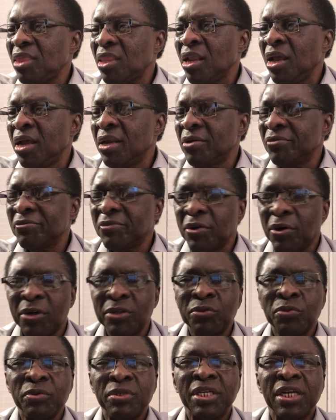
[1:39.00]
And of
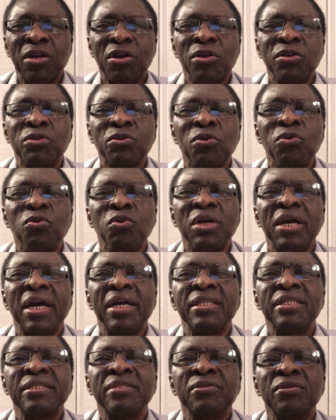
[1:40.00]
course, we shall also look
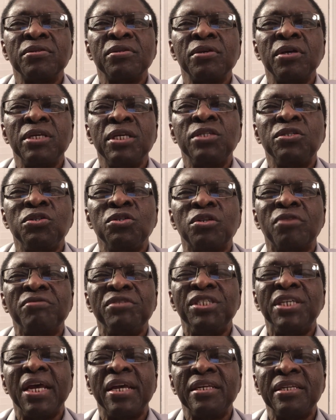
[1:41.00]
at issues
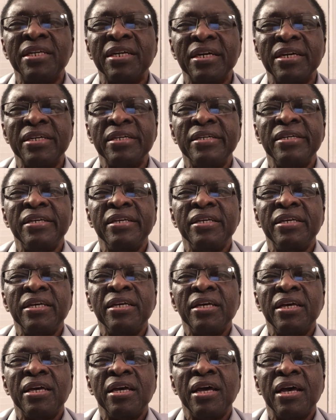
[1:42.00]
of gender
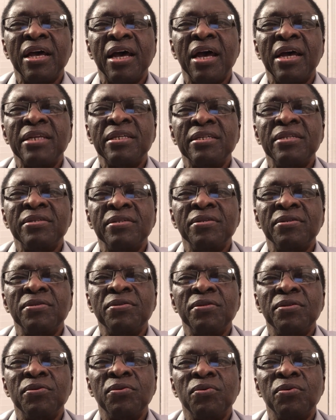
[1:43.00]
and
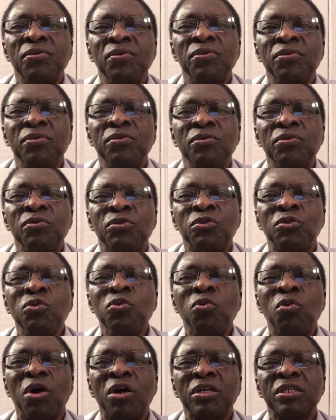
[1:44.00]
two
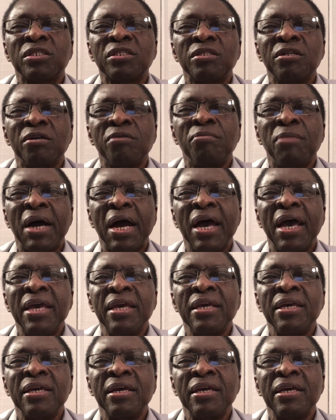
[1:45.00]
works
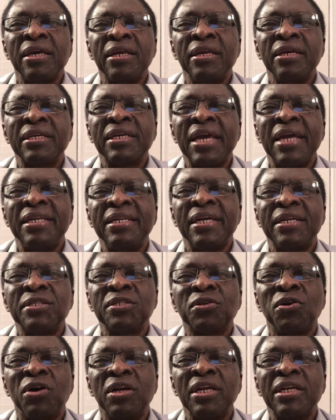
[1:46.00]
by a Kenyan
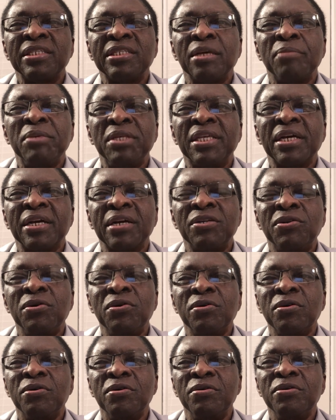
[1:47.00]
scholar, Tabitha
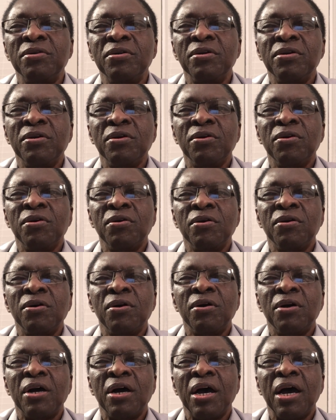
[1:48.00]
Kanongo,
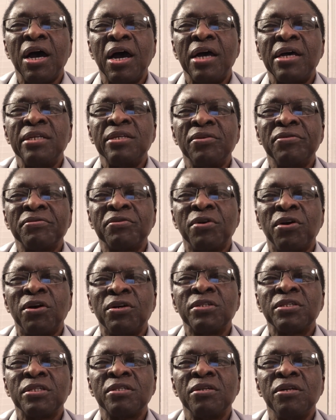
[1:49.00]
and of
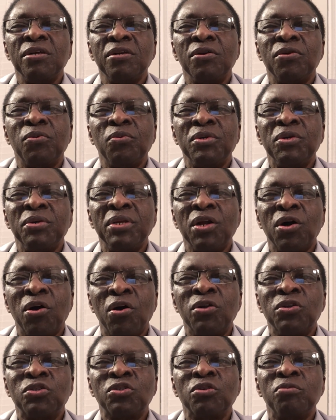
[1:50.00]
course, we will
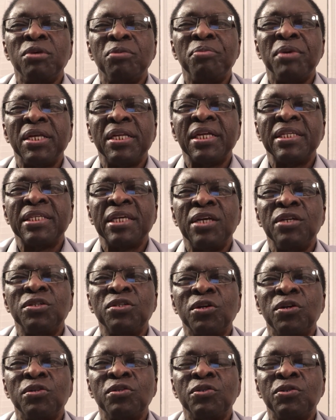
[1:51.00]
also be paying
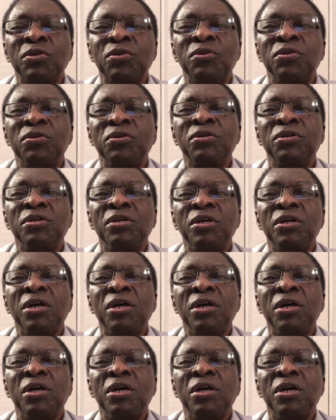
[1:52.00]
attention to